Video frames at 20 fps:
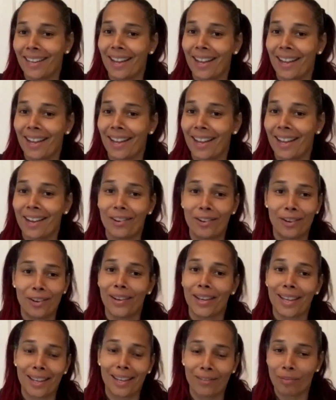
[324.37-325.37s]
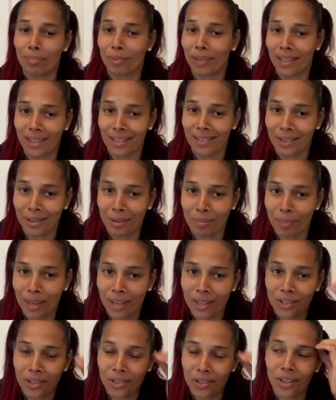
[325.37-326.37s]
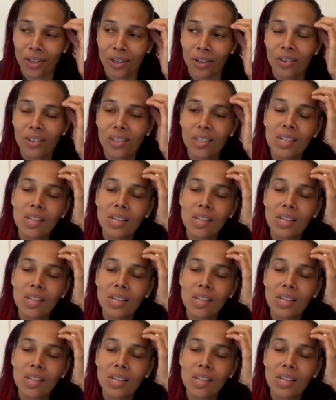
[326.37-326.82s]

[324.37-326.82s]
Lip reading: I don't know if I can even play this on the banjo, you know?